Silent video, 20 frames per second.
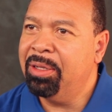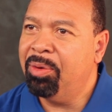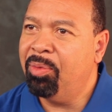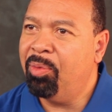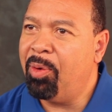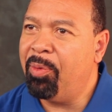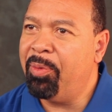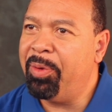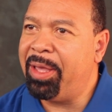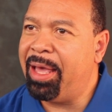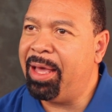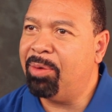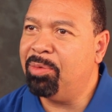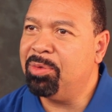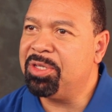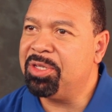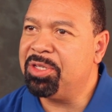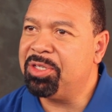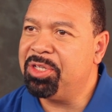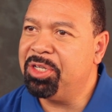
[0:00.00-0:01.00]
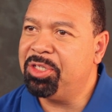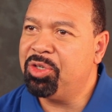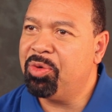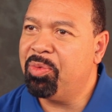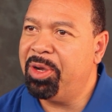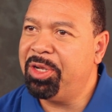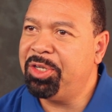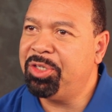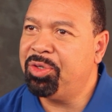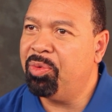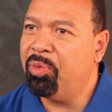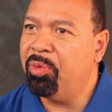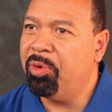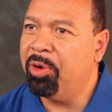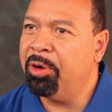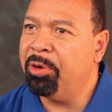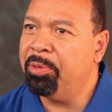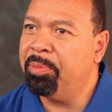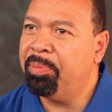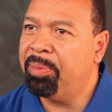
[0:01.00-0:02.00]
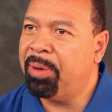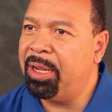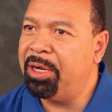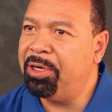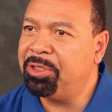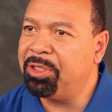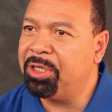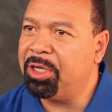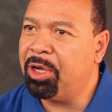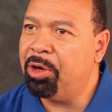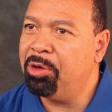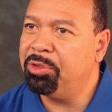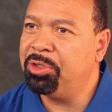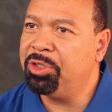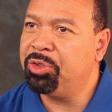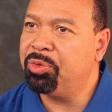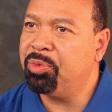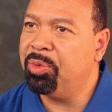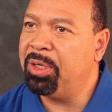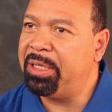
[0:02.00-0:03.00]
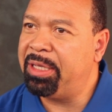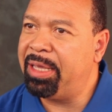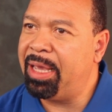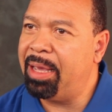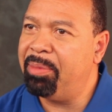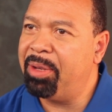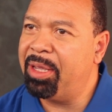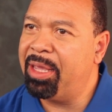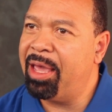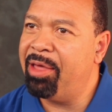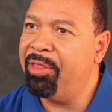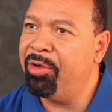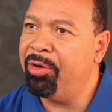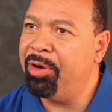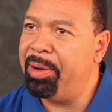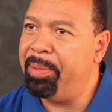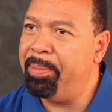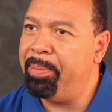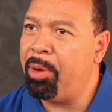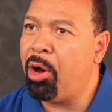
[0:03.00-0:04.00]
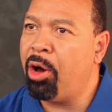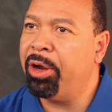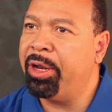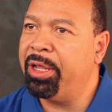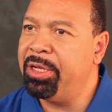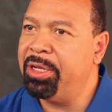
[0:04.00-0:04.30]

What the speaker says: What we had was a situation where players and coaches really came together and bought